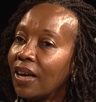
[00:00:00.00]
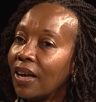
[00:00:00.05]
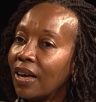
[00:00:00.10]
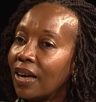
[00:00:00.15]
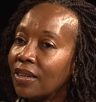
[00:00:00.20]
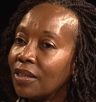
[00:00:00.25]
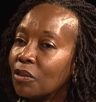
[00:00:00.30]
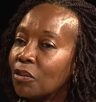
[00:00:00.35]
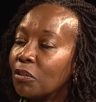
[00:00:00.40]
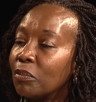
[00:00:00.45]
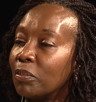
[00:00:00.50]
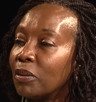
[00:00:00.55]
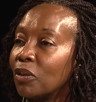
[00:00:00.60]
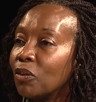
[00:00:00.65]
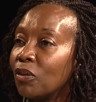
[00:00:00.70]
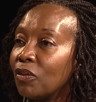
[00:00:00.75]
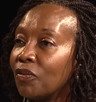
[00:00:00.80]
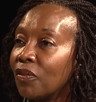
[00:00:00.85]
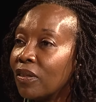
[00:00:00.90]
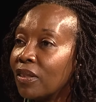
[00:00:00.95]
and it would be
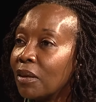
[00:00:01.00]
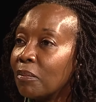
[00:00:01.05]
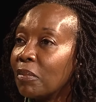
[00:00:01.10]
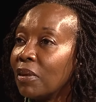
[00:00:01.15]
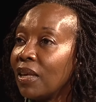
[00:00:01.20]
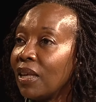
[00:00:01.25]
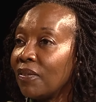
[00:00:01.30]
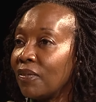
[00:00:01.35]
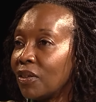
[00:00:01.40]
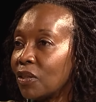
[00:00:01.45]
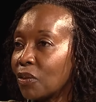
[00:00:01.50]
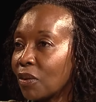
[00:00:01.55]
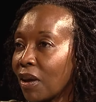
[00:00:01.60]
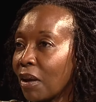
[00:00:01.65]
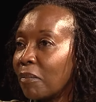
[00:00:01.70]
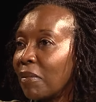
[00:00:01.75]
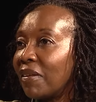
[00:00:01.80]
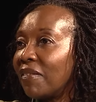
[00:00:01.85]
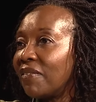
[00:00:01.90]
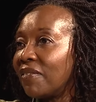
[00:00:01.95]
good for them even to
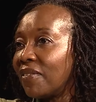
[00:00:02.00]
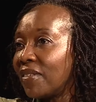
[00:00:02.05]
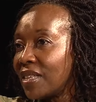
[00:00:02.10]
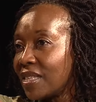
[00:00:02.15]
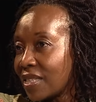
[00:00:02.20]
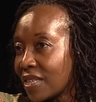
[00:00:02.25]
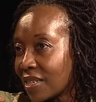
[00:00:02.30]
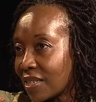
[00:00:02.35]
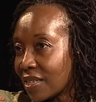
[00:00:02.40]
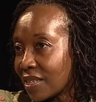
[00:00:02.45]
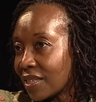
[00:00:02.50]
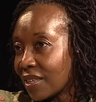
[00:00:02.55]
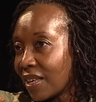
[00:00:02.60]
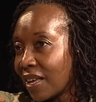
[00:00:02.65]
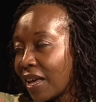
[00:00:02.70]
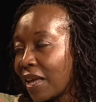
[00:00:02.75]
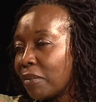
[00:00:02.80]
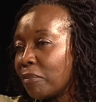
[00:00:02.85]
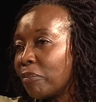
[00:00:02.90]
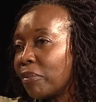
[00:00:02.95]
come and visit
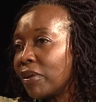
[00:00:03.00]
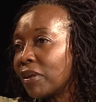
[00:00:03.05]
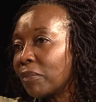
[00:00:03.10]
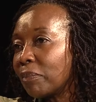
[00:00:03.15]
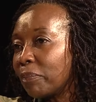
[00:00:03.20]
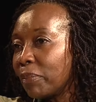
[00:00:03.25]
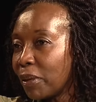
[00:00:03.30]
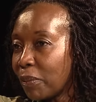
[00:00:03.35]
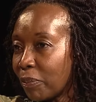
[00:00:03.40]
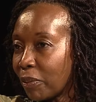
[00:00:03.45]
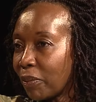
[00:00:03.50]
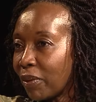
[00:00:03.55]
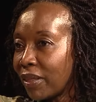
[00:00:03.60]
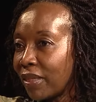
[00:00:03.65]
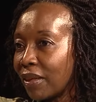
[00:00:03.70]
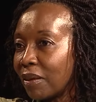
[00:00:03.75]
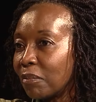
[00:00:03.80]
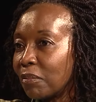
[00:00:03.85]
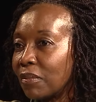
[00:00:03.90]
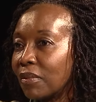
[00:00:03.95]
and bring people with
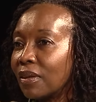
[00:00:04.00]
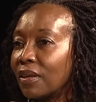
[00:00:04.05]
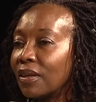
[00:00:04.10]
them.